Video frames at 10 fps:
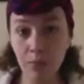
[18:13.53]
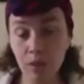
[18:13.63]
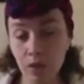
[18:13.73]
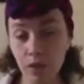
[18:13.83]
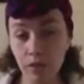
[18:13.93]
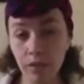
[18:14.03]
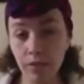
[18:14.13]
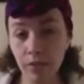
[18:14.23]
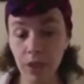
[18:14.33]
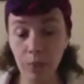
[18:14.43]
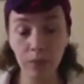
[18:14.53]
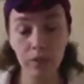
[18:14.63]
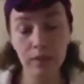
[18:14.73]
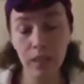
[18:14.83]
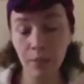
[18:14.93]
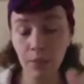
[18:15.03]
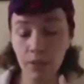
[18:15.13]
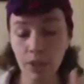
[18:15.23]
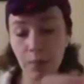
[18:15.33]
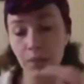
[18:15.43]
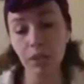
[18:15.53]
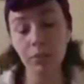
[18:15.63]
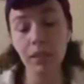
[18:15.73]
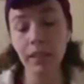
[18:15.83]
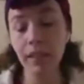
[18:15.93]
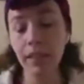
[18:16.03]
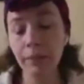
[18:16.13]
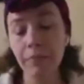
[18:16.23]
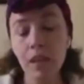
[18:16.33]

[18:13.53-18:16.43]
if you stop with the timer or stop a little bit later,